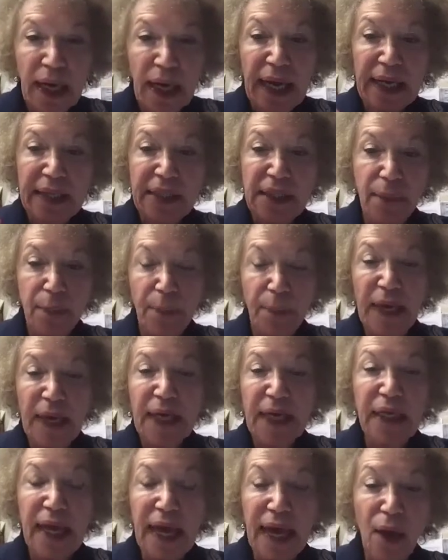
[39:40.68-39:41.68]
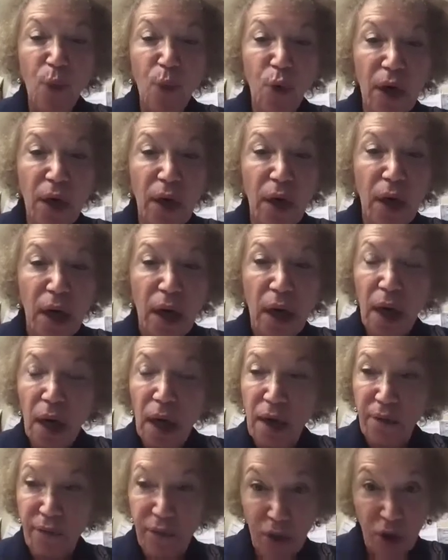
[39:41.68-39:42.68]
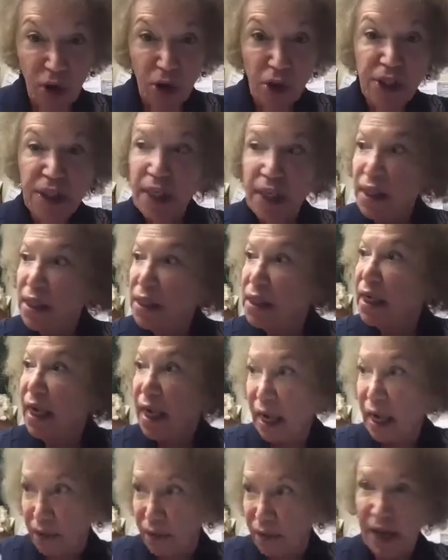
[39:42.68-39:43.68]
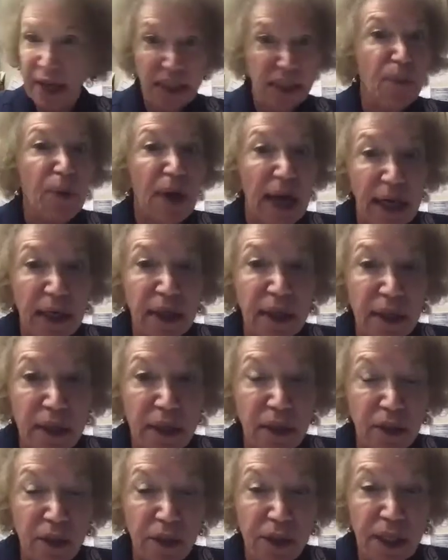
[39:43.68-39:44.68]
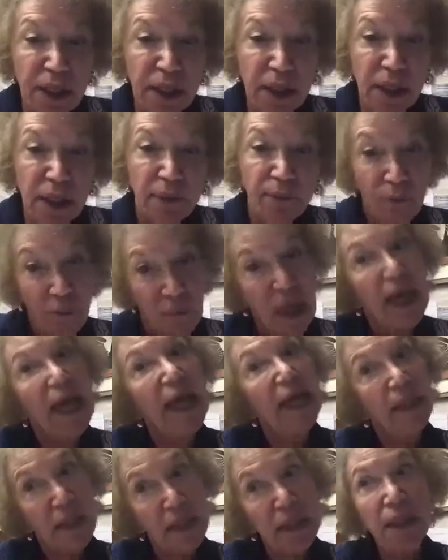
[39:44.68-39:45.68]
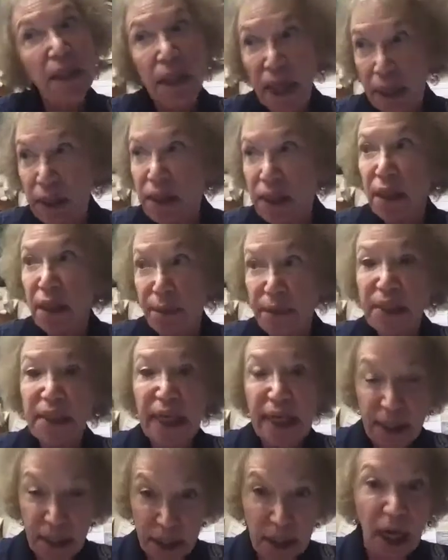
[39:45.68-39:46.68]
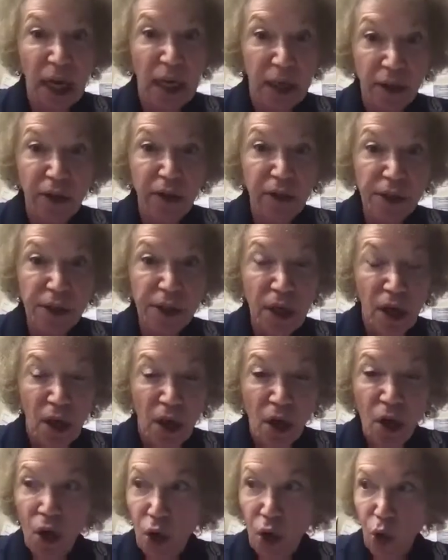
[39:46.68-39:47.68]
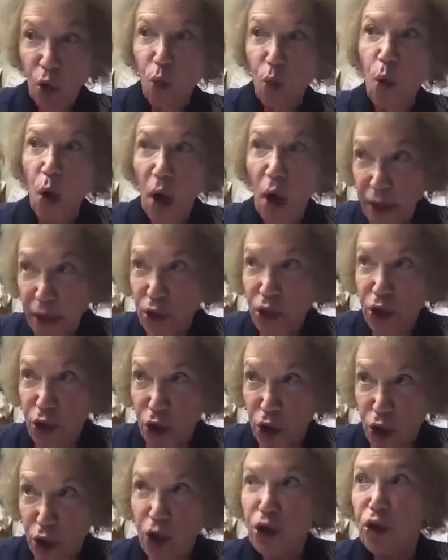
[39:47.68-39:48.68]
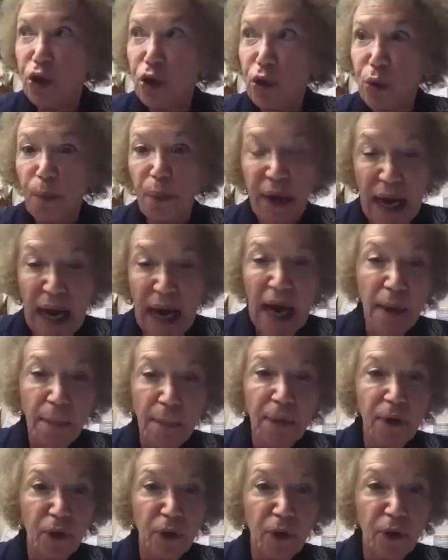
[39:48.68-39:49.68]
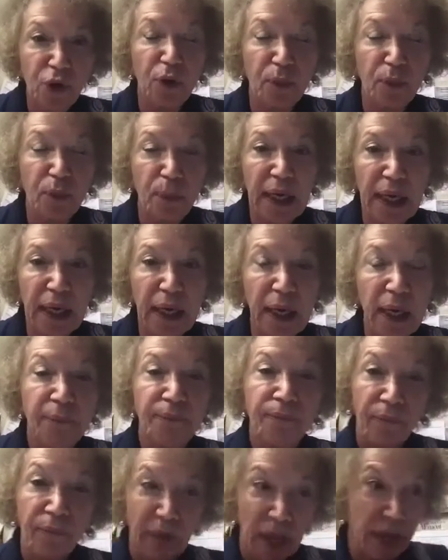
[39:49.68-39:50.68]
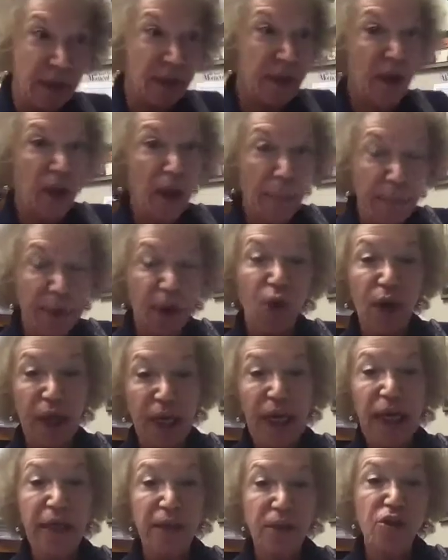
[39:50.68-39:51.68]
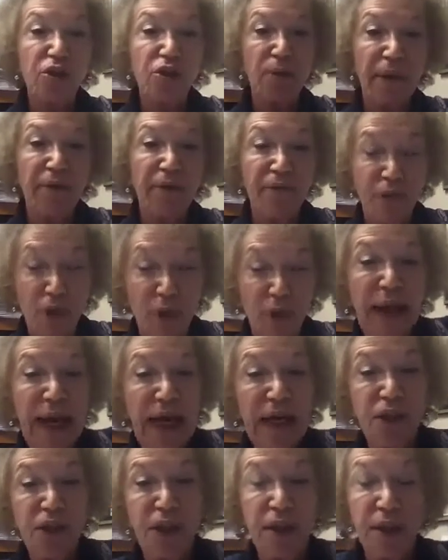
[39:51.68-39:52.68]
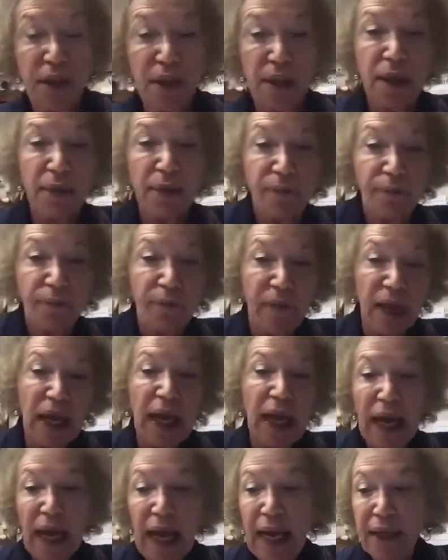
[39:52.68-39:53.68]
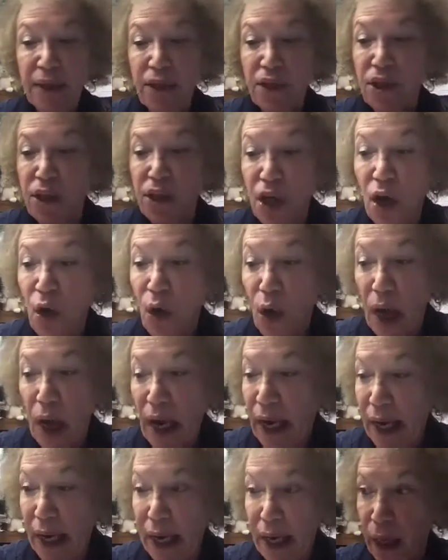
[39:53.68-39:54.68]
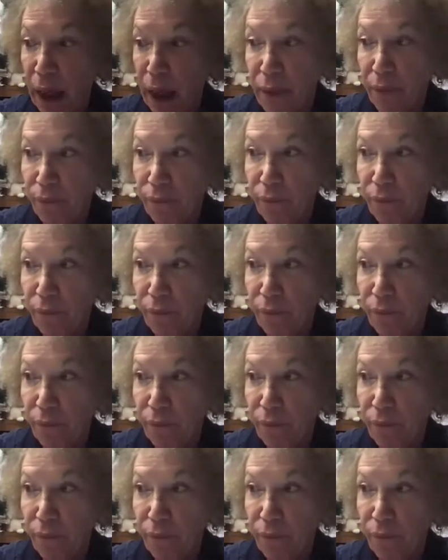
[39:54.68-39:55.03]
It's a big network of nurses, advanced practice nurses, and in some states, doctors who want to be able to be a therapeutic instrument for patients. And so I